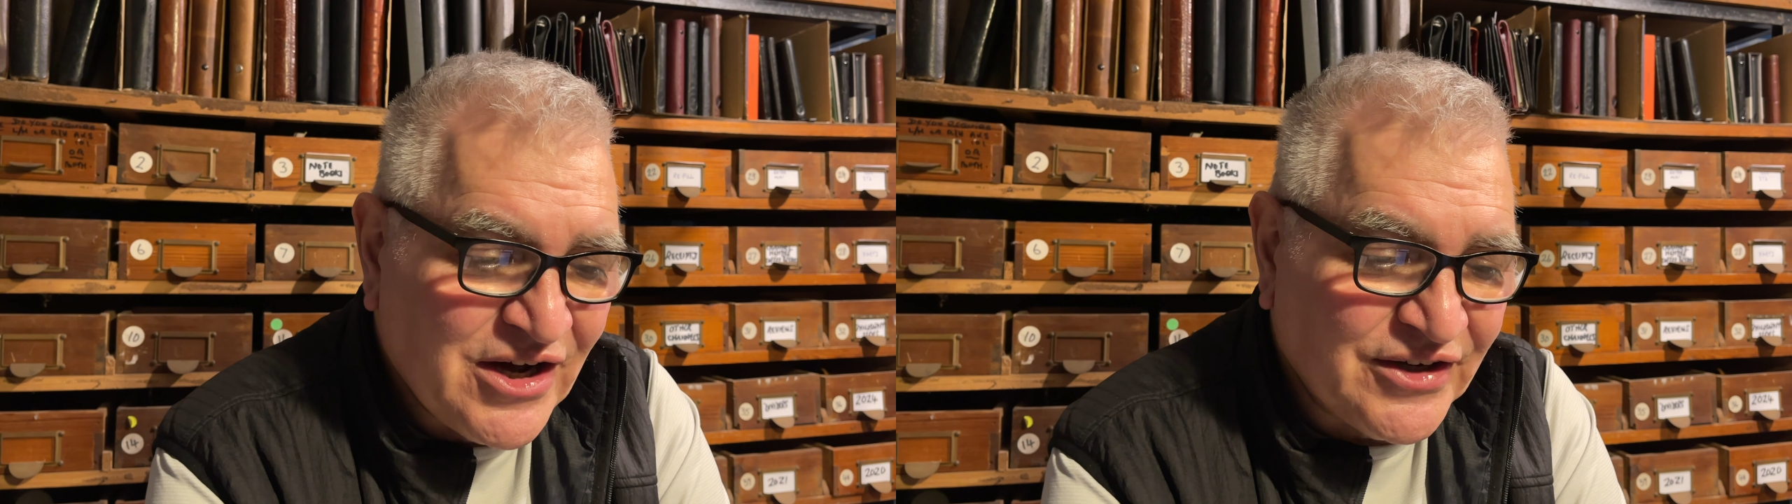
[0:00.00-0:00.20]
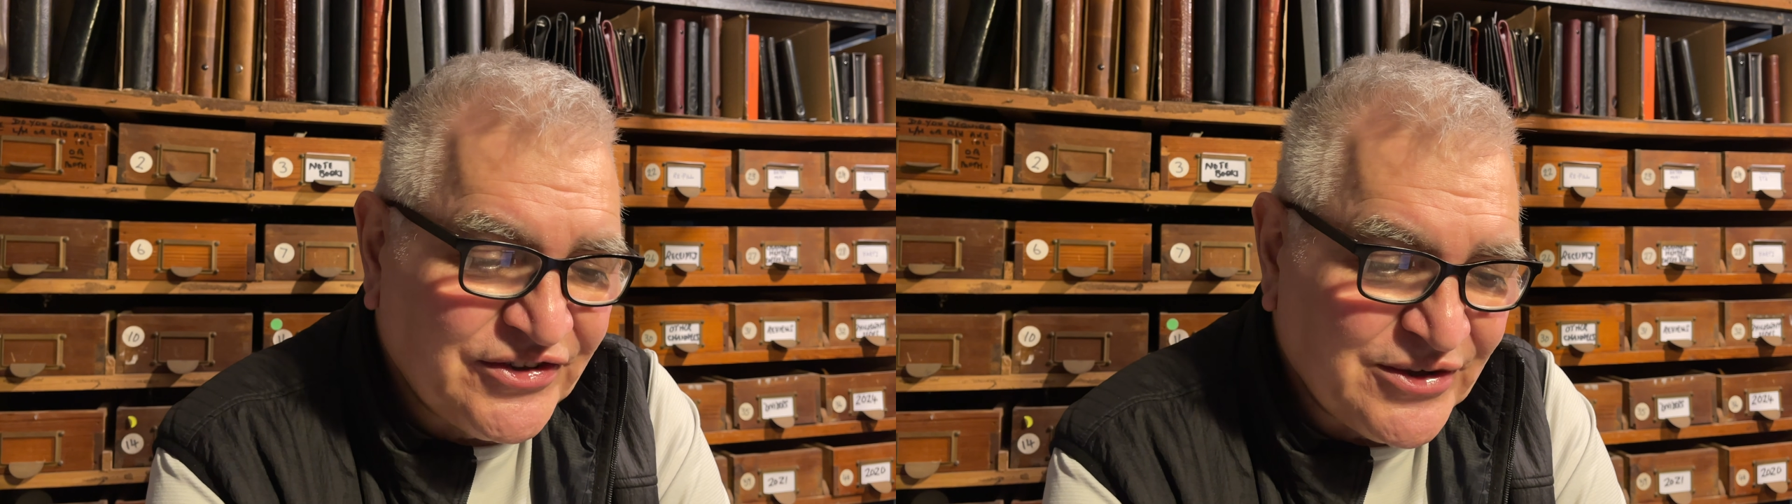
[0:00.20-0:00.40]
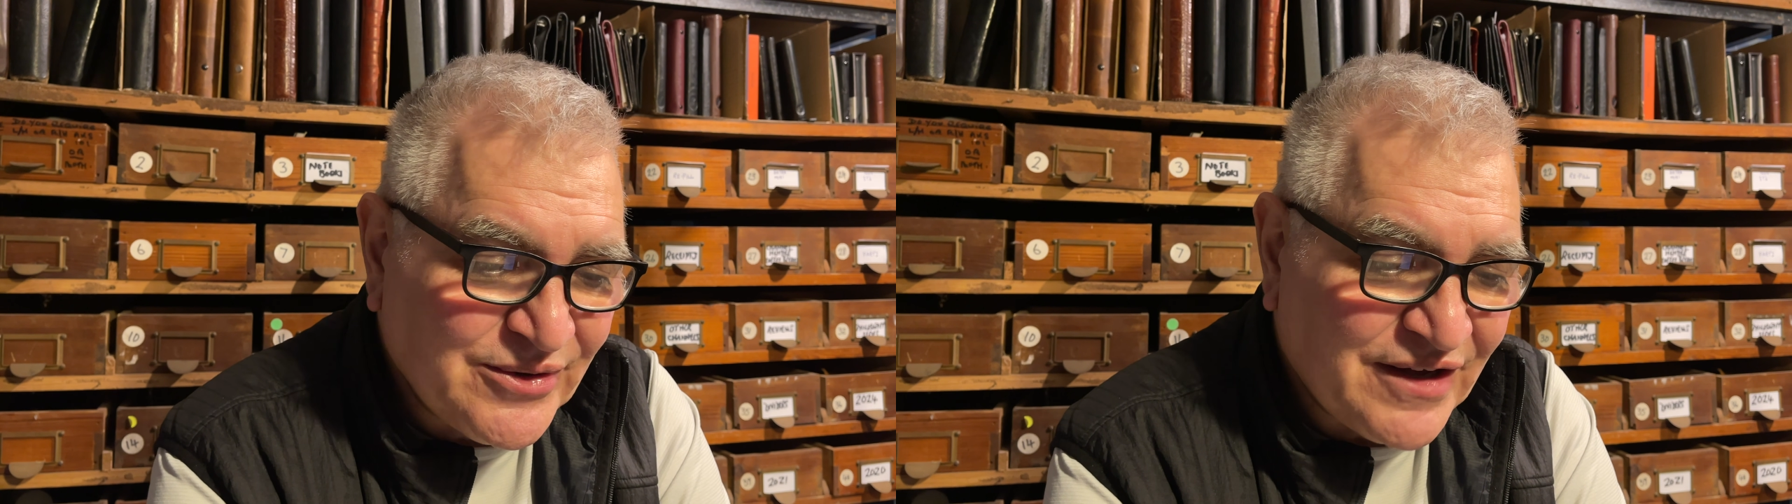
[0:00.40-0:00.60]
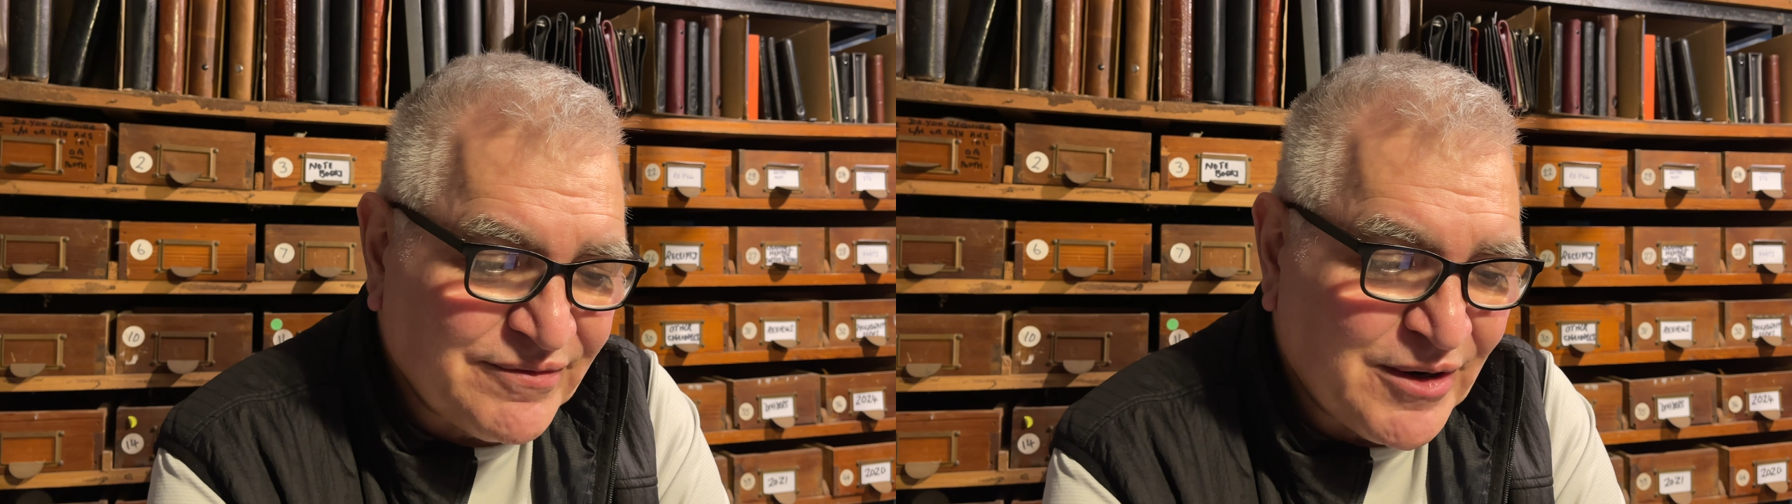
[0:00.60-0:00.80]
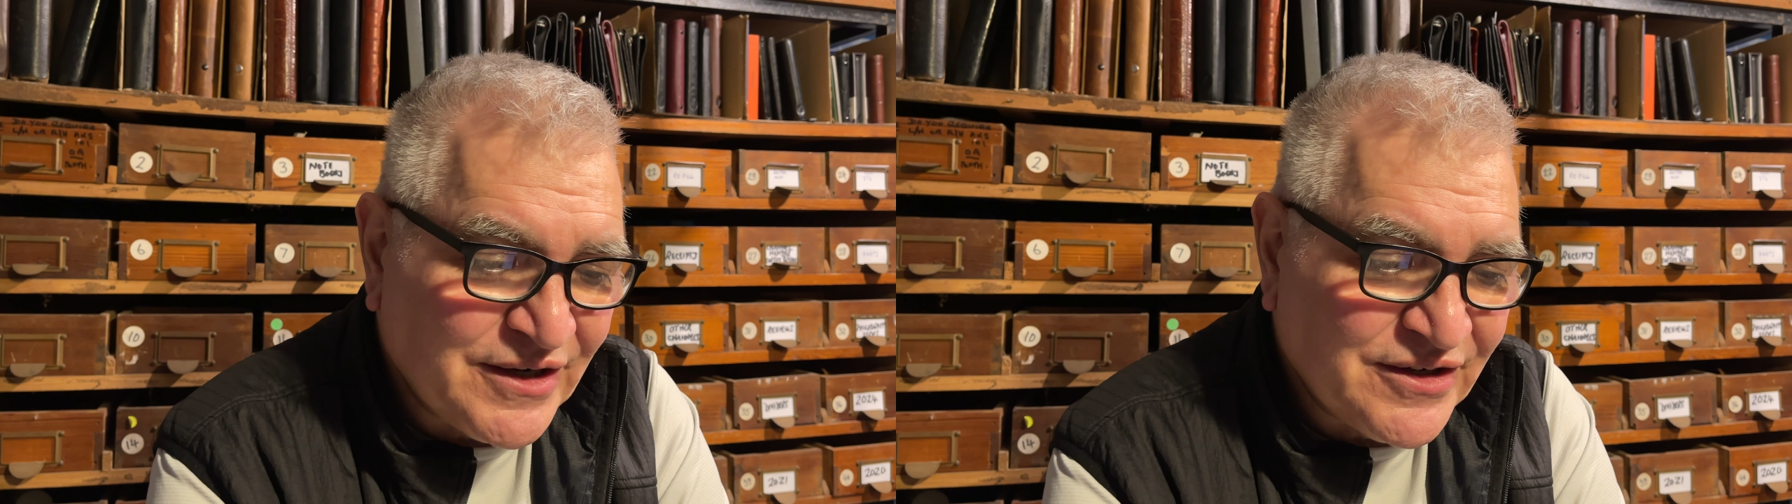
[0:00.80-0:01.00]
I still have
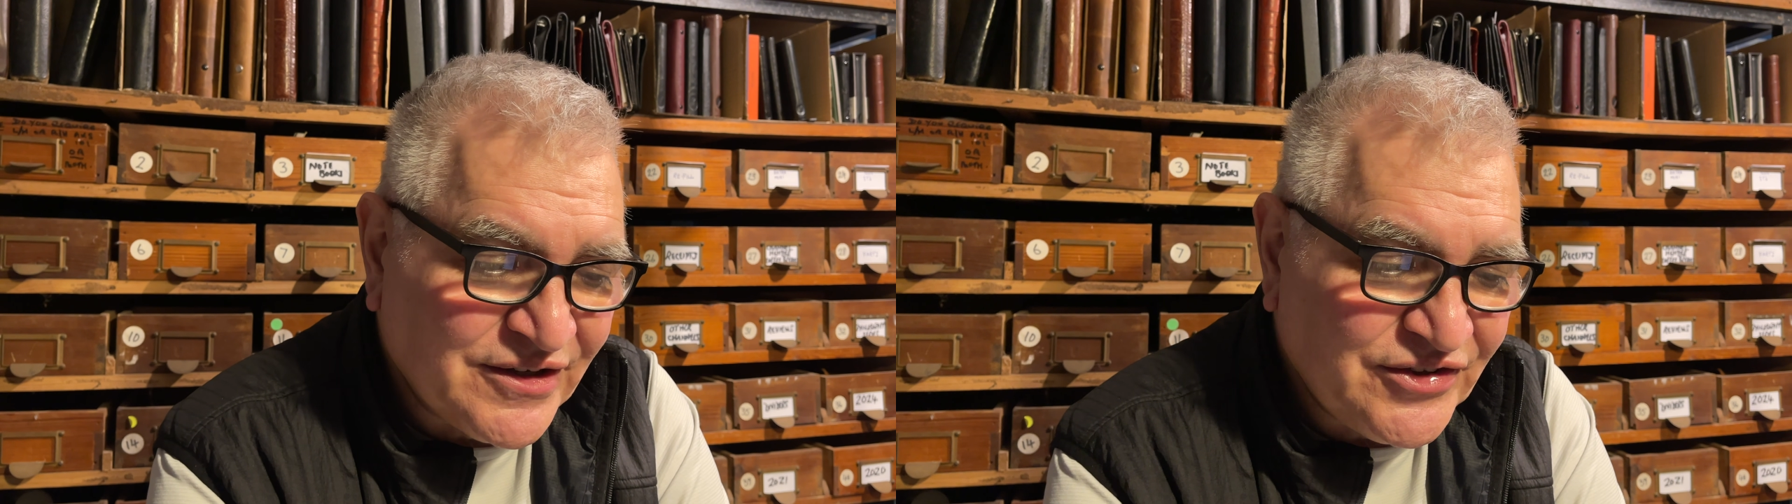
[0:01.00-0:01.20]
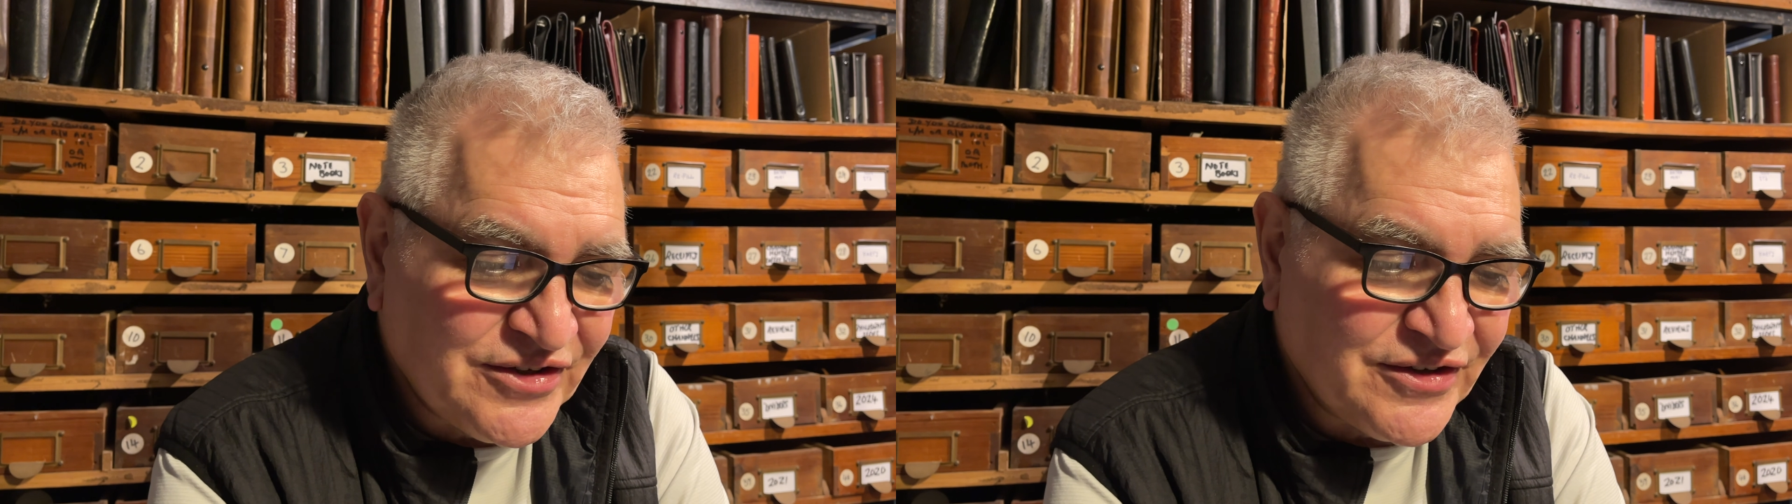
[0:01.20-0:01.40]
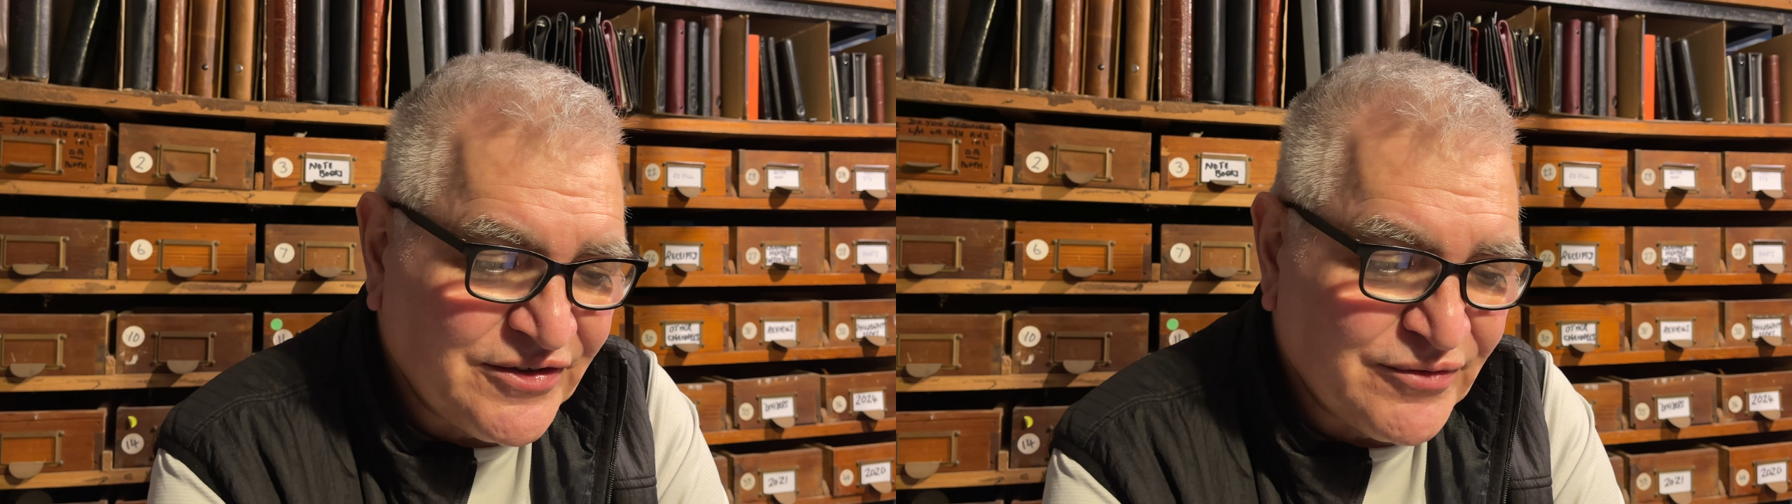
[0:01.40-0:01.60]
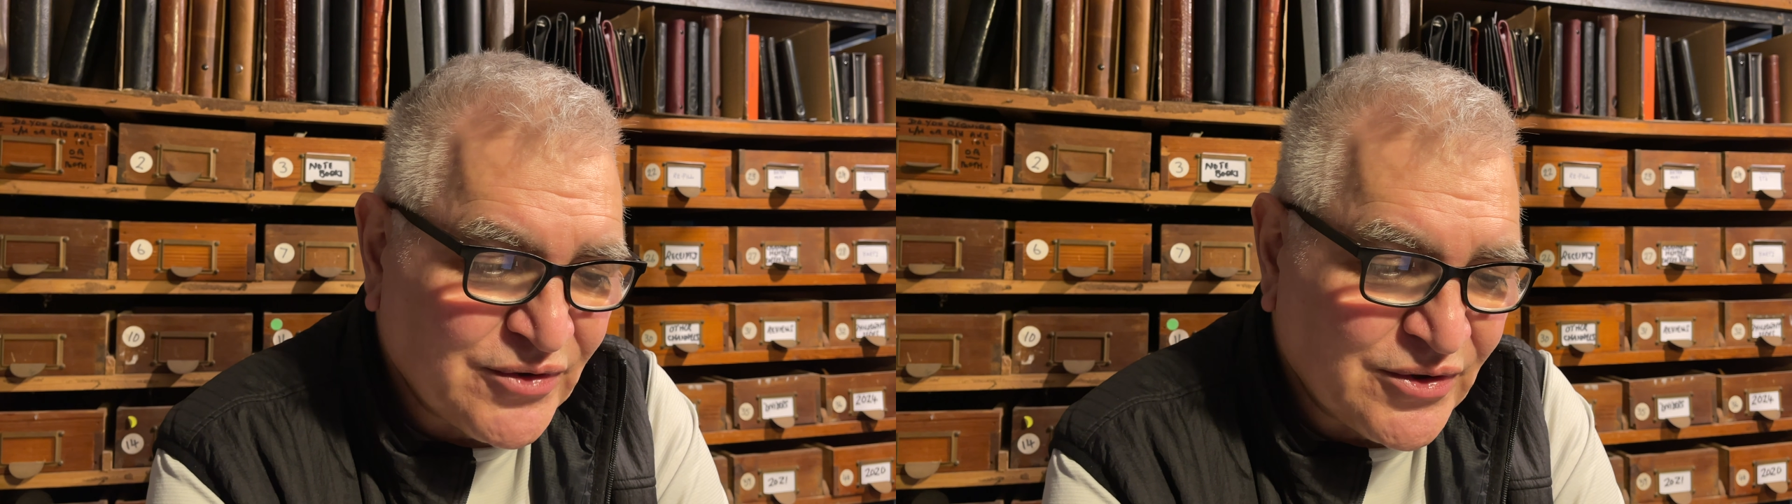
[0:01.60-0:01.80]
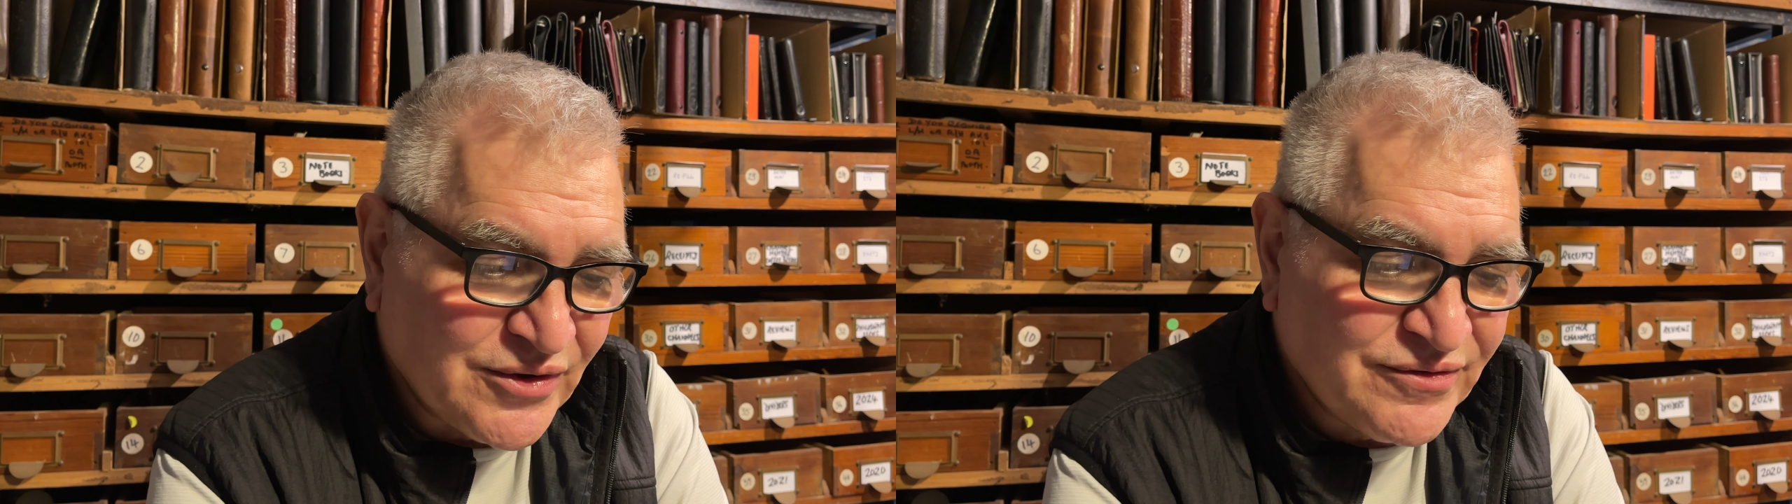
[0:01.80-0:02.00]
my 1994